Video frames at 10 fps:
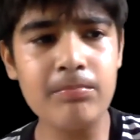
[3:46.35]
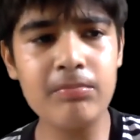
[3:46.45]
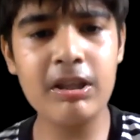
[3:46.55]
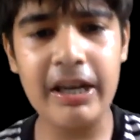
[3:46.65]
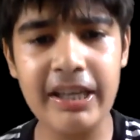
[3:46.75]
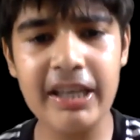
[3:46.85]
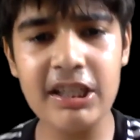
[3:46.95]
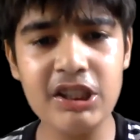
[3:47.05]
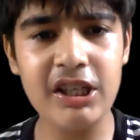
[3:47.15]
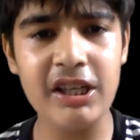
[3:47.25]
getting an
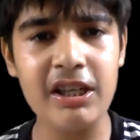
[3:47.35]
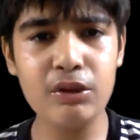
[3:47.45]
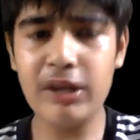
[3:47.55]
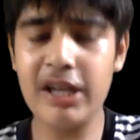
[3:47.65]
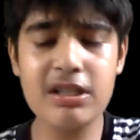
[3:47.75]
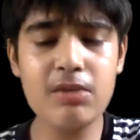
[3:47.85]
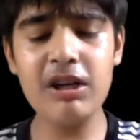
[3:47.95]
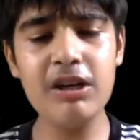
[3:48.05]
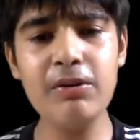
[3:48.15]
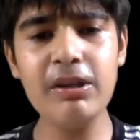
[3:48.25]
injury, so he doesn't want
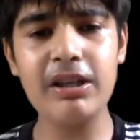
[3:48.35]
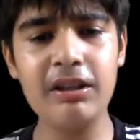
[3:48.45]
to do it.